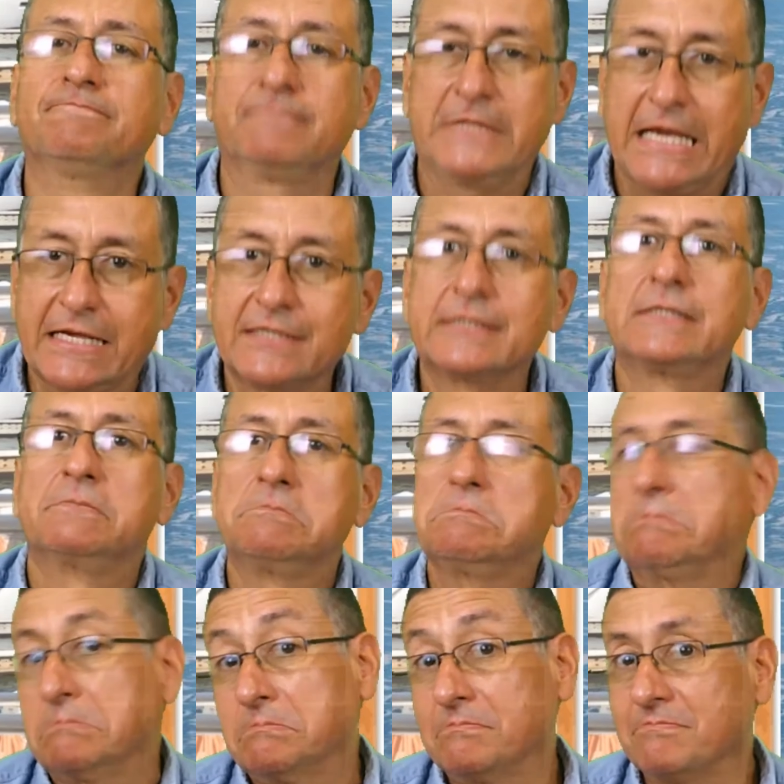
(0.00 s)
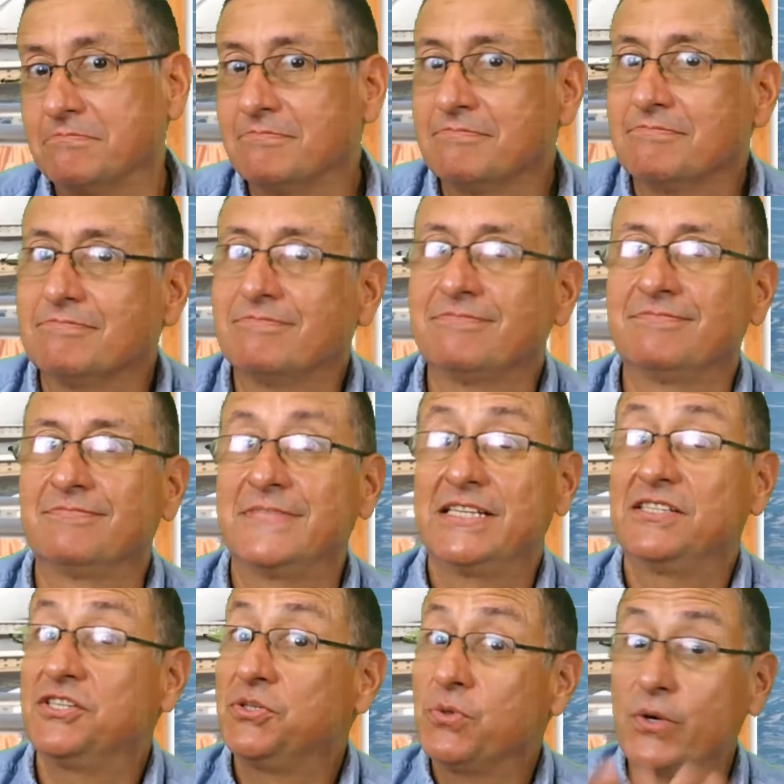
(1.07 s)
Yes?
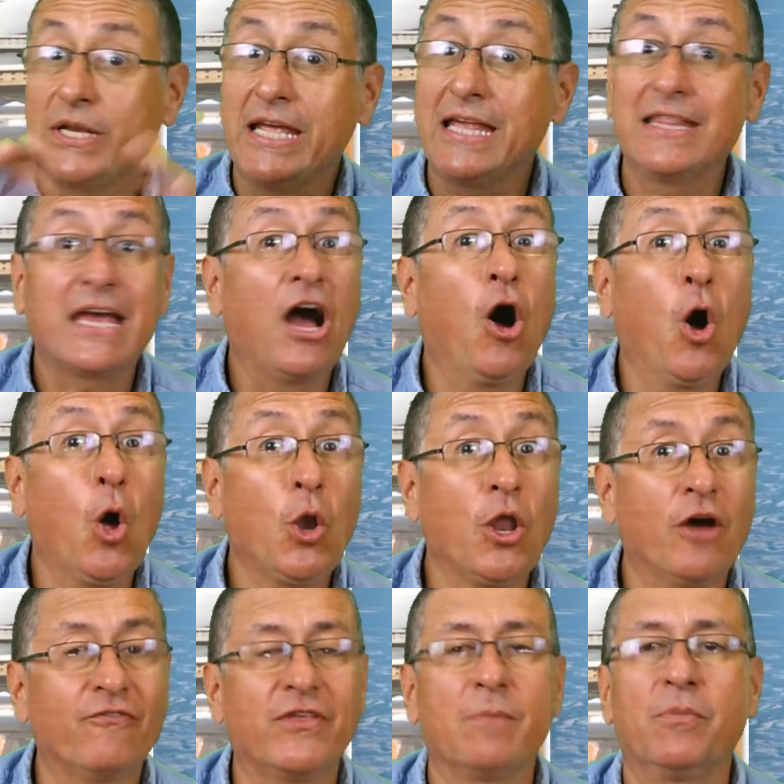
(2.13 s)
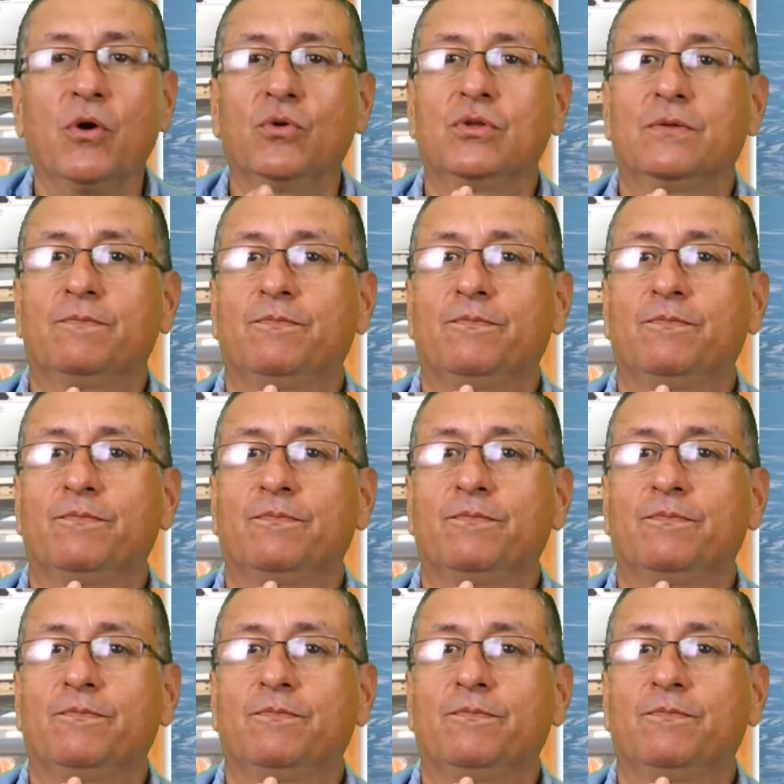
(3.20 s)
This is to create the hull of the boat.